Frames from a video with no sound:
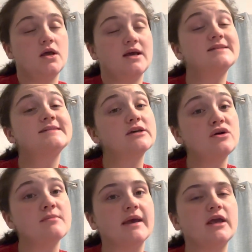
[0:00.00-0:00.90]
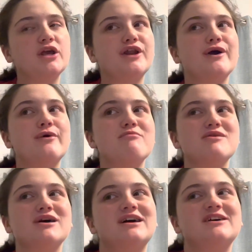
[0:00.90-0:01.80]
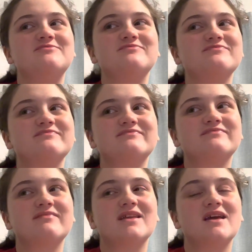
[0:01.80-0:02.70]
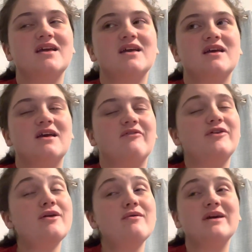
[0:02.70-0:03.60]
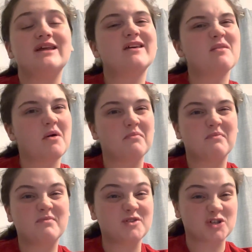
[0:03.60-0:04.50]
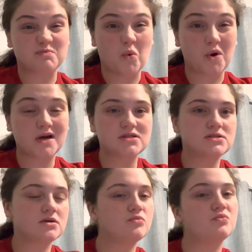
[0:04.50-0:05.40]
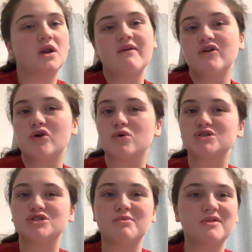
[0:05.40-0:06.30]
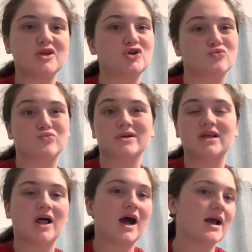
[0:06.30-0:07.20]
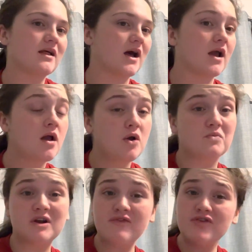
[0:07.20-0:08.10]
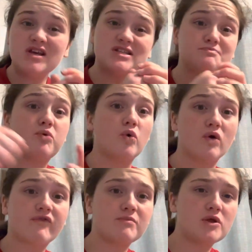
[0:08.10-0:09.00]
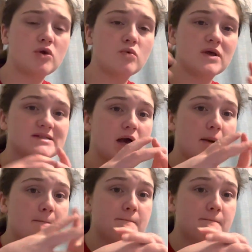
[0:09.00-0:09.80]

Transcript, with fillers: it's killing me, you know, but if you know anything about your sports, whenever, or something that you really like, like, whenever it gets pulled from you, it's like,